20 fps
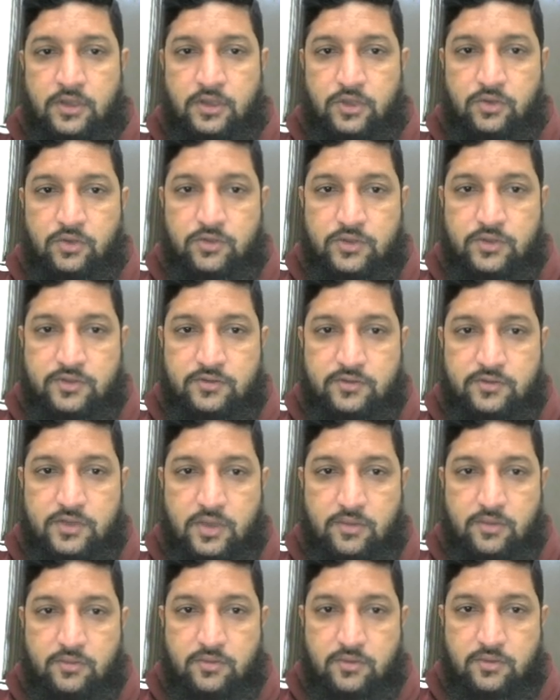You just
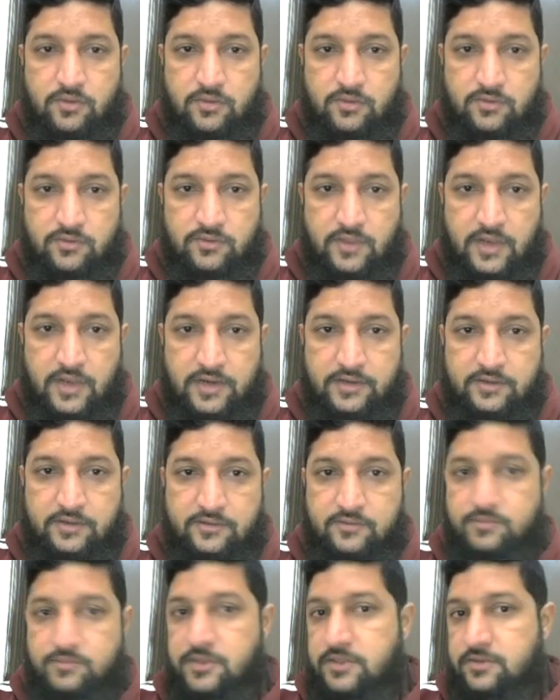select
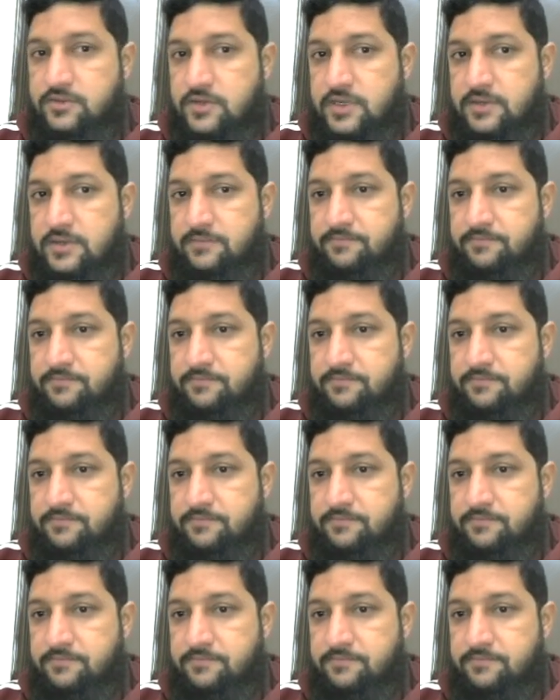this B3